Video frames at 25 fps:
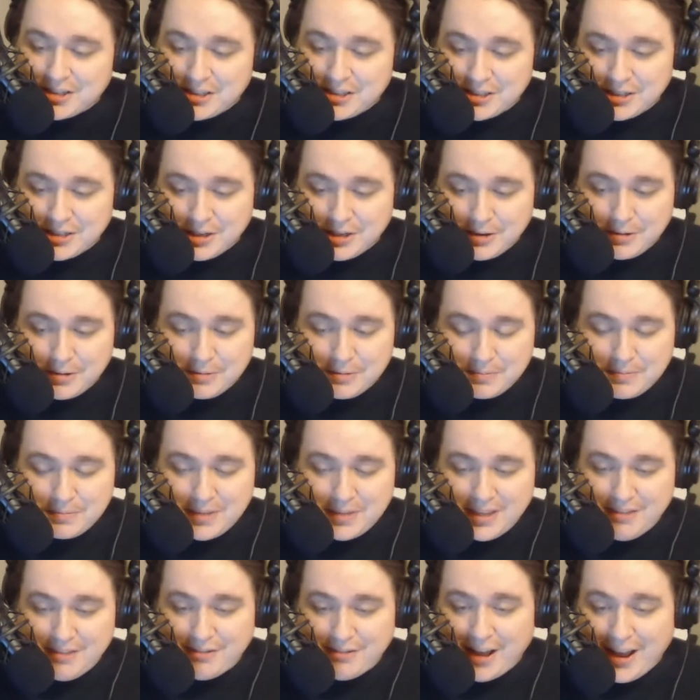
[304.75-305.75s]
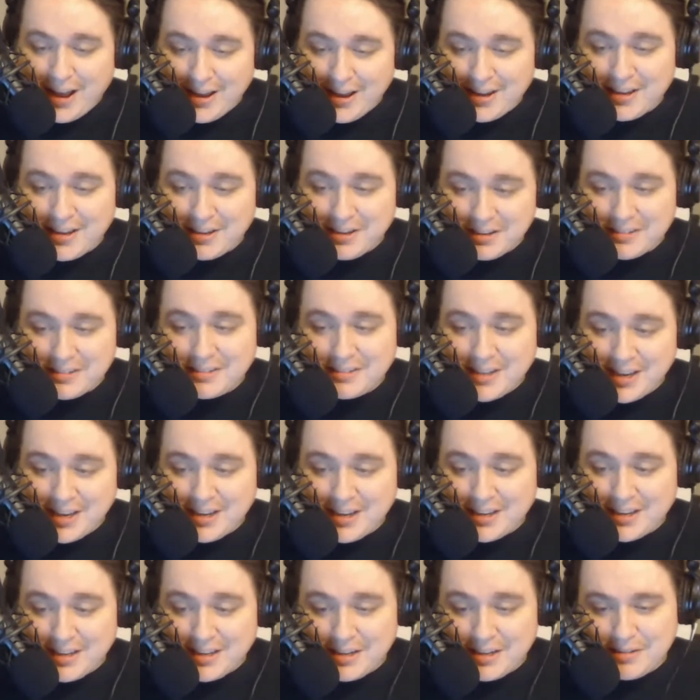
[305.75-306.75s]
So if I could
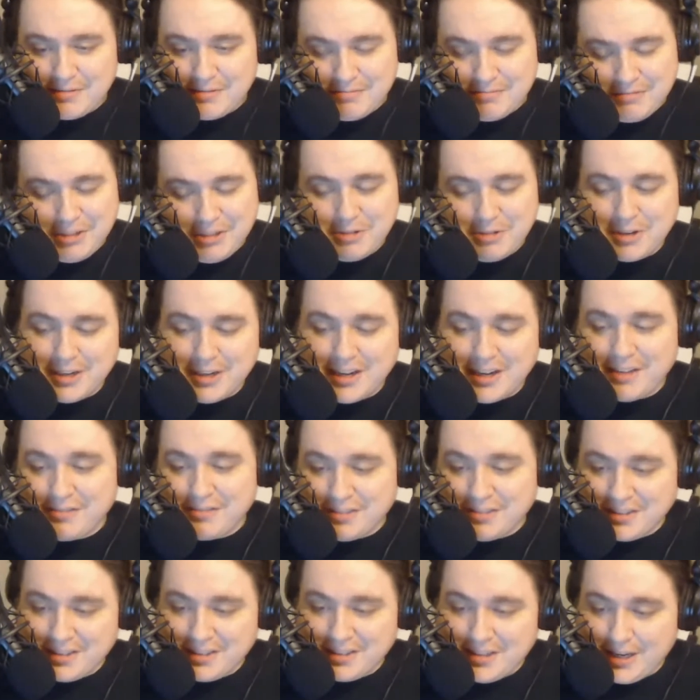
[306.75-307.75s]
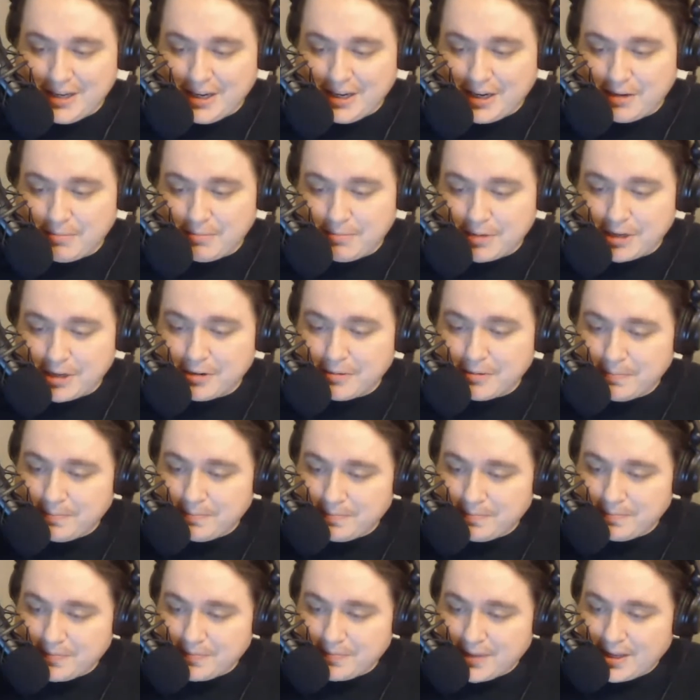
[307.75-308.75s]
take it, you could definitely take it, bro.
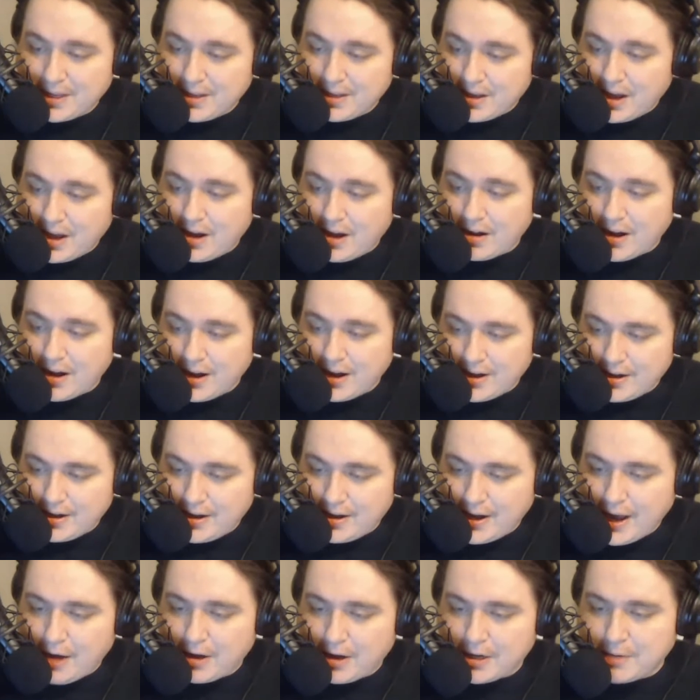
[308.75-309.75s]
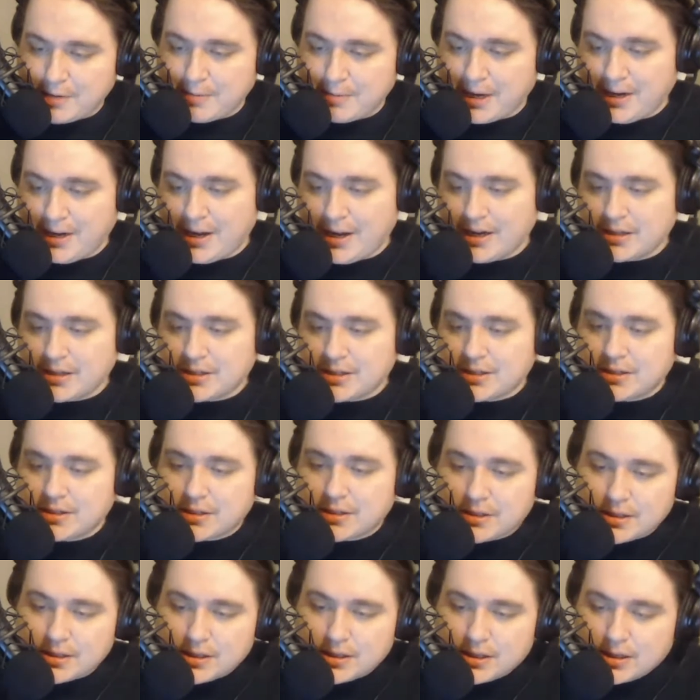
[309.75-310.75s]
All right, now on to my next
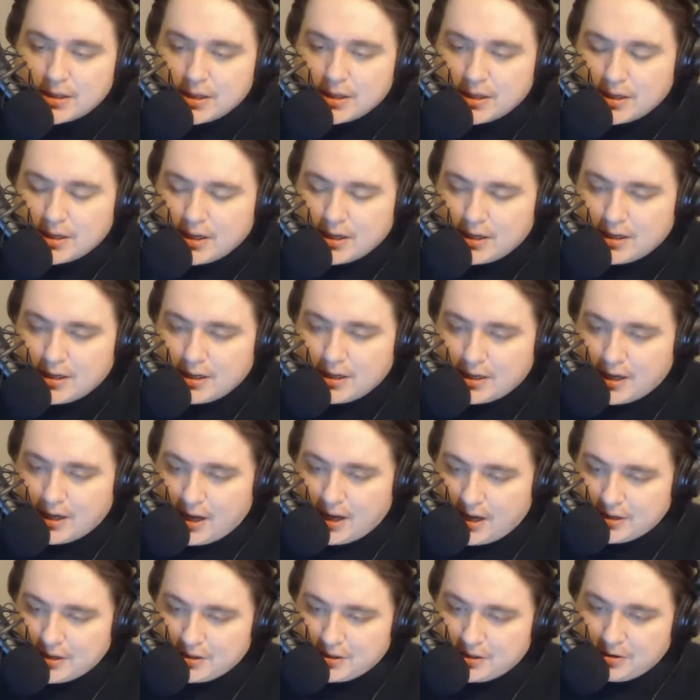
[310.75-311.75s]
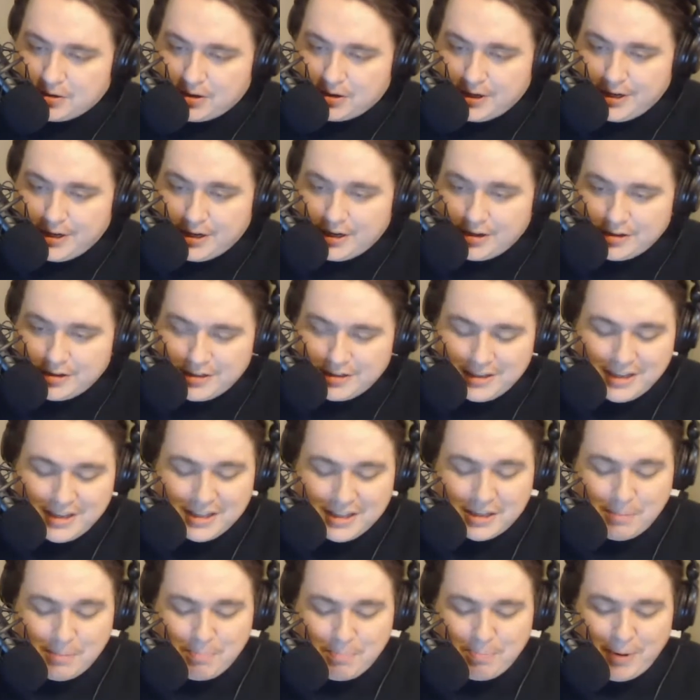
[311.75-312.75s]
story here.
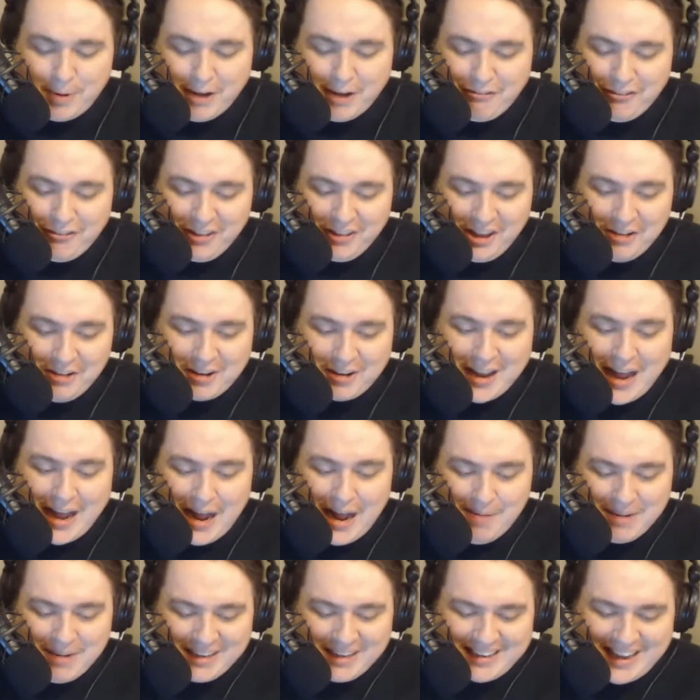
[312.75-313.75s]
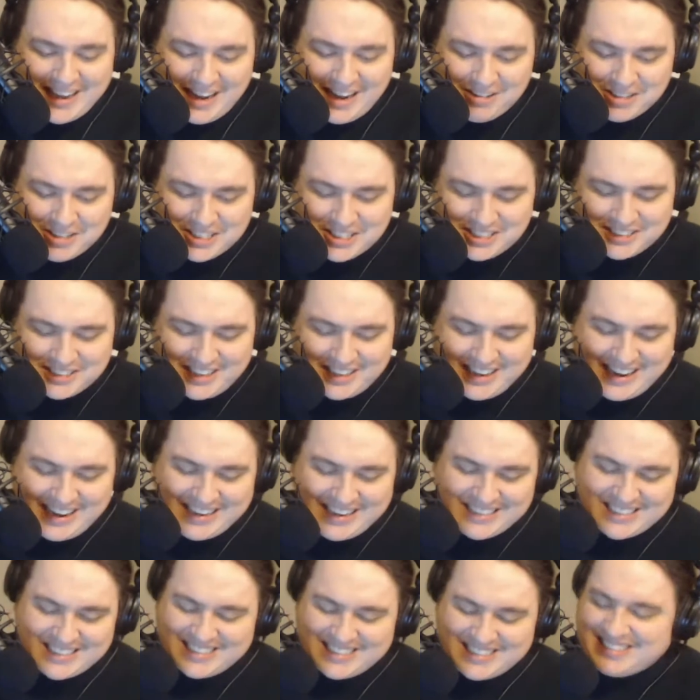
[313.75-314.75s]
The Buffalo Common Council,
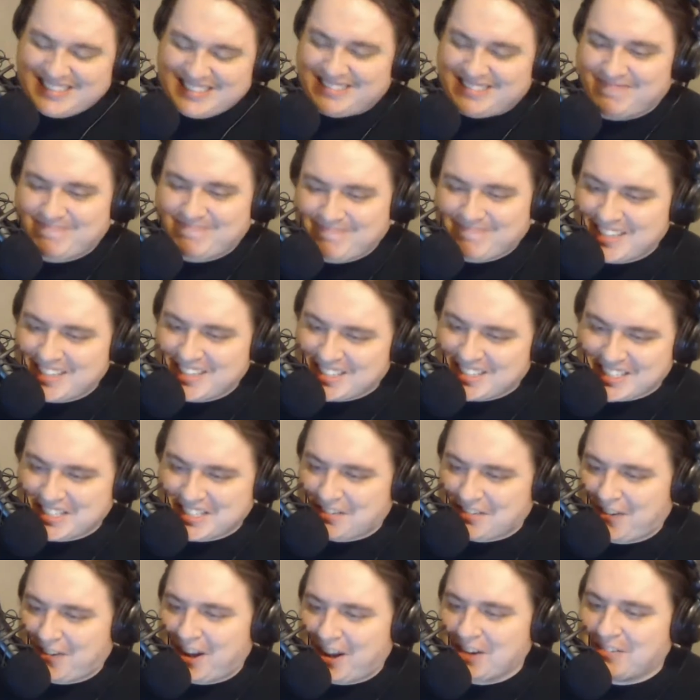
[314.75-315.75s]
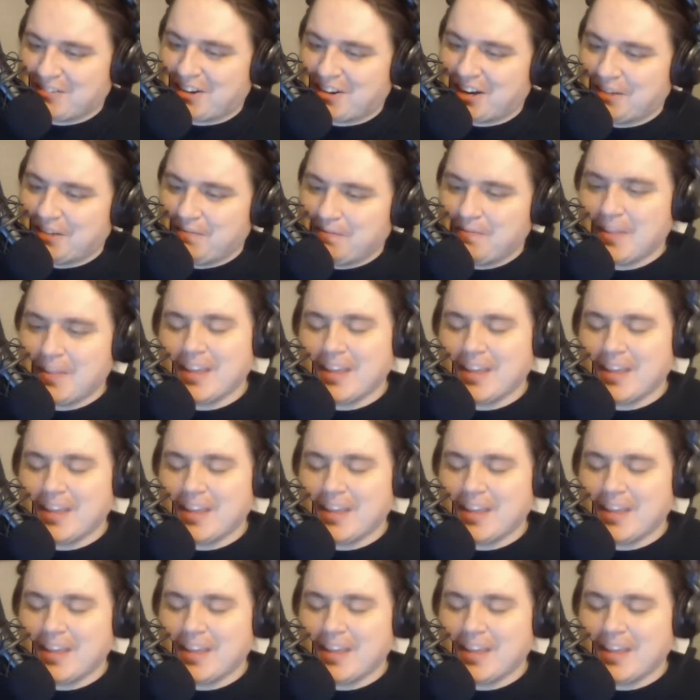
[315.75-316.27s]
guys. This is a fun one.